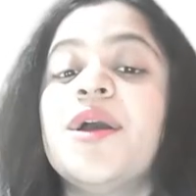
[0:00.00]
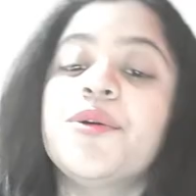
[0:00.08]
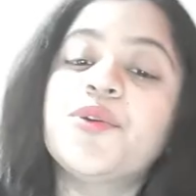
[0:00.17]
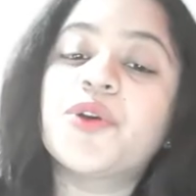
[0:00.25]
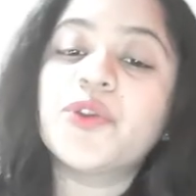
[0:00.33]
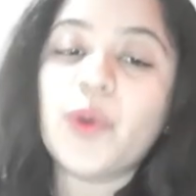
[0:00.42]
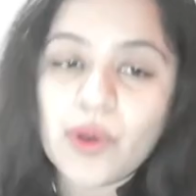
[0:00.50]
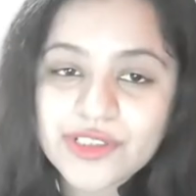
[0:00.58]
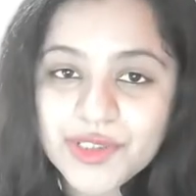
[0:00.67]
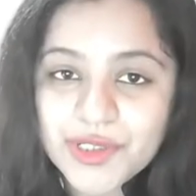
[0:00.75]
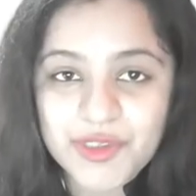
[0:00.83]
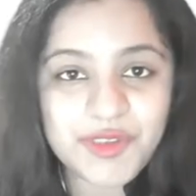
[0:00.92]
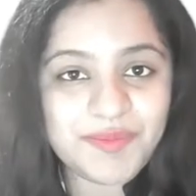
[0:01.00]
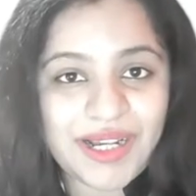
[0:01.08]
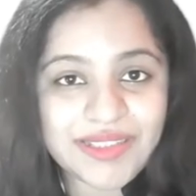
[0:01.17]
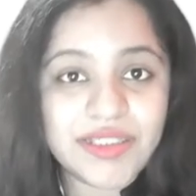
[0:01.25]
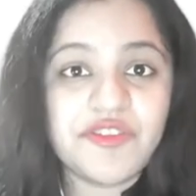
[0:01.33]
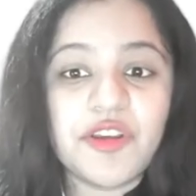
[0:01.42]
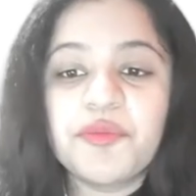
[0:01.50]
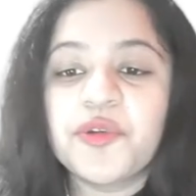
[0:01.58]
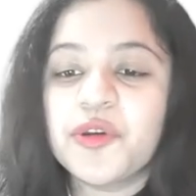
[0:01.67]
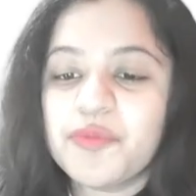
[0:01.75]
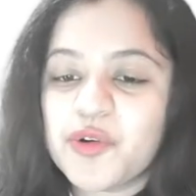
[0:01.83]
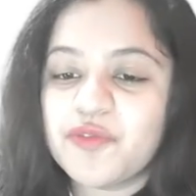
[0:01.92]
You can also use passive
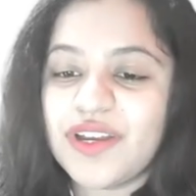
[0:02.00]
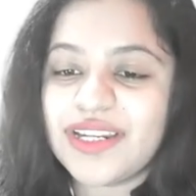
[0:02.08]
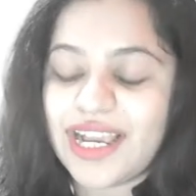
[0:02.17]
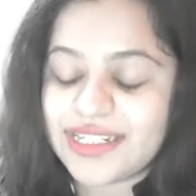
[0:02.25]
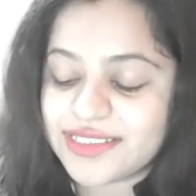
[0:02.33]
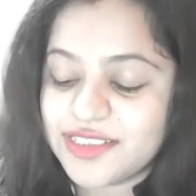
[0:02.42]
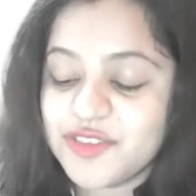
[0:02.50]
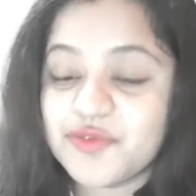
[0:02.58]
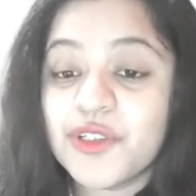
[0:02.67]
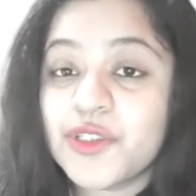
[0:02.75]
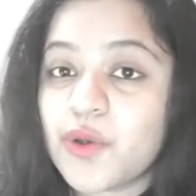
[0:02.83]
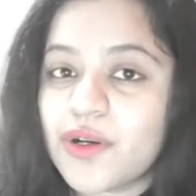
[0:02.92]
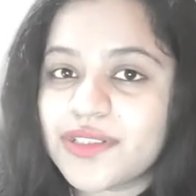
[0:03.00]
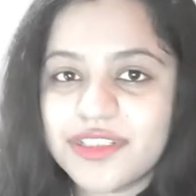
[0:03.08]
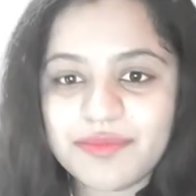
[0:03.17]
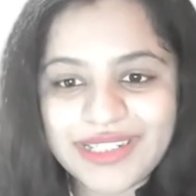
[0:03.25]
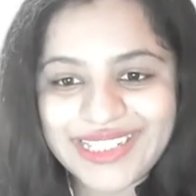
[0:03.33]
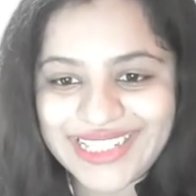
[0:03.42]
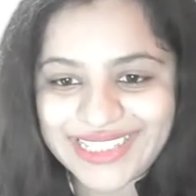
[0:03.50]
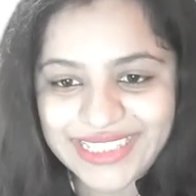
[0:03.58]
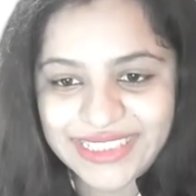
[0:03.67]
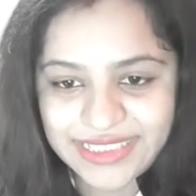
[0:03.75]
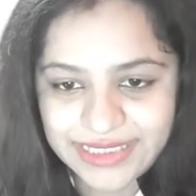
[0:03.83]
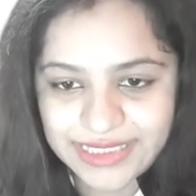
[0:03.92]
immunoprophylaxis for toxin-mediated
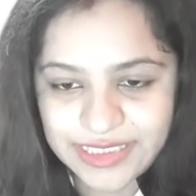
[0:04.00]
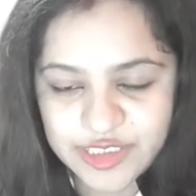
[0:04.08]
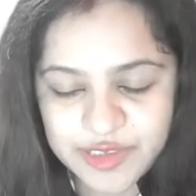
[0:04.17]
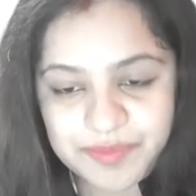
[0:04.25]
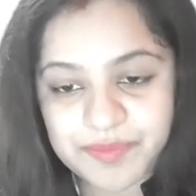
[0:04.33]
disease.